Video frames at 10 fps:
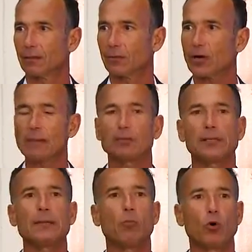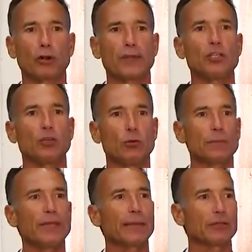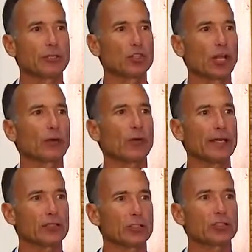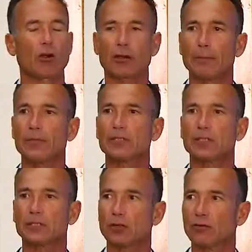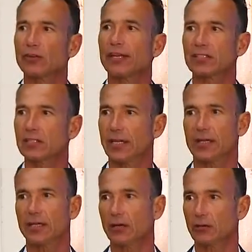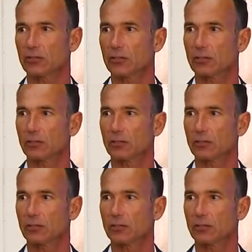Probably more than you would be able to generate as a startup business over the next 10 years.